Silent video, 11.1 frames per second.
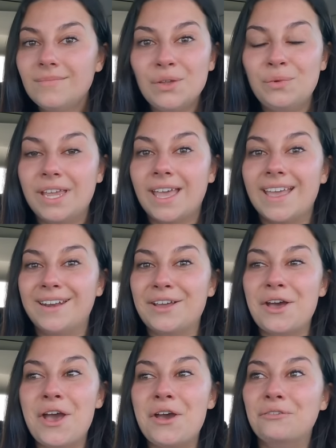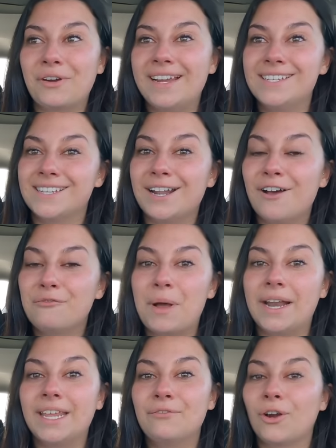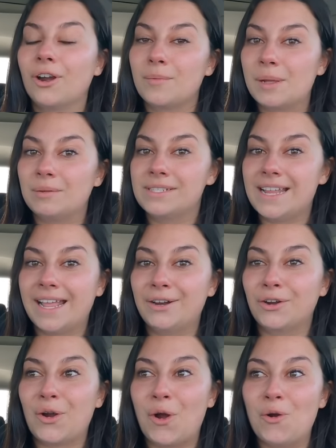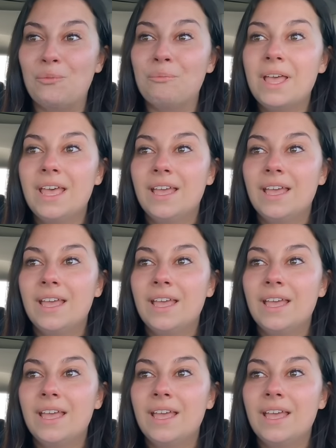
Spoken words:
we can raise enough money for her to be able to stay in her home.